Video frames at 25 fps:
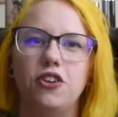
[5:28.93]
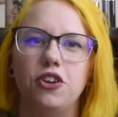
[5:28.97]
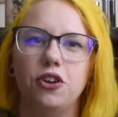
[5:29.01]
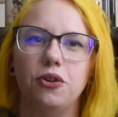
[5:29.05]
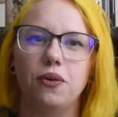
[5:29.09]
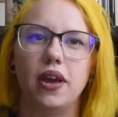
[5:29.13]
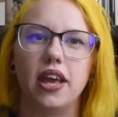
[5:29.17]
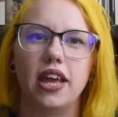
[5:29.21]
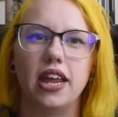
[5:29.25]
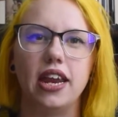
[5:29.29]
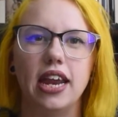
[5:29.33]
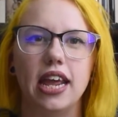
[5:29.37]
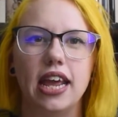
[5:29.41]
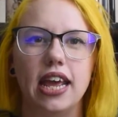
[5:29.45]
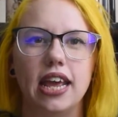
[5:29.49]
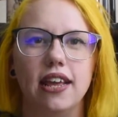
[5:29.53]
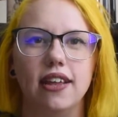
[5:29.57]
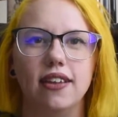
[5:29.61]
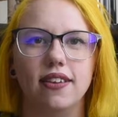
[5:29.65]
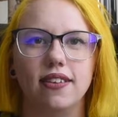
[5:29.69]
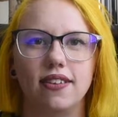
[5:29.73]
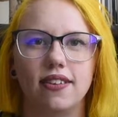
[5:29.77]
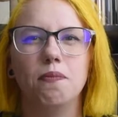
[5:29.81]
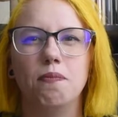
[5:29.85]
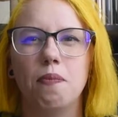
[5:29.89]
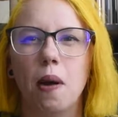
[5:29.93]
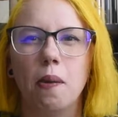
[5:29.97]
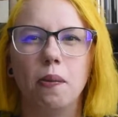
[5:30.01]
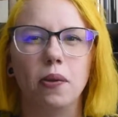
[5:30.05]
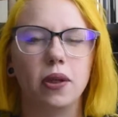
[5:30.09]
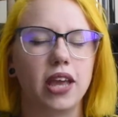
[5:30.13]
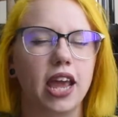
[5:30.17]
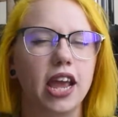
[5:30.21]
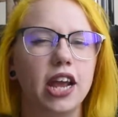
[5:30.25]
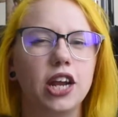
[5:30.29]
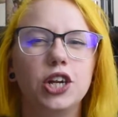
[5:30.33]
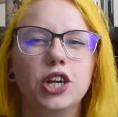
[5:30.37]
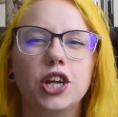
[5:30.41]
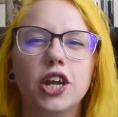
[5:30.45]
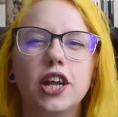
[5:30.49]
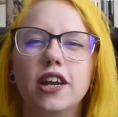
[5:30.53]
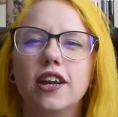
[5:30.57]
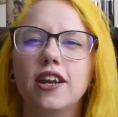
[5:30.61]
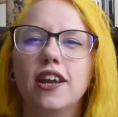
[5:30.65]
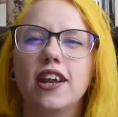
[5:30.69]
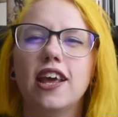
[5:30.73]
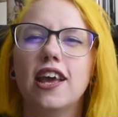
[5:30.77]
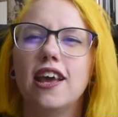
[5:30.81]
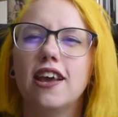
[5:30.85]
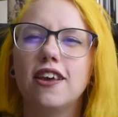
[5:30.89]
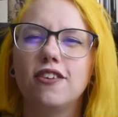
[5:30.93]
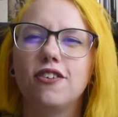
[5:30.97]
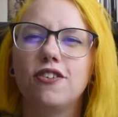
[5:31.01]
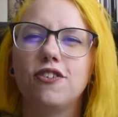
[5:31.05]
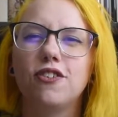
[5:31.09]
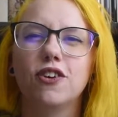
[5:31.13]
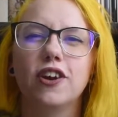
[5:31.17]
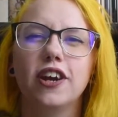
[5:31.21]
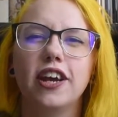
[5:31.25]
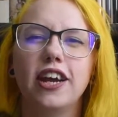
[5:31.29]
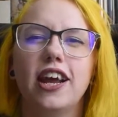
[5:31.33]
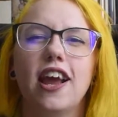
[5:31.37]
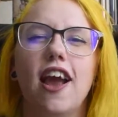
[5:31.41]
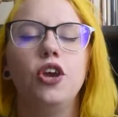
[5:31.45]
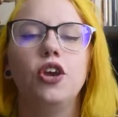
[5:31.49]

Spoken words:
to in his publication history.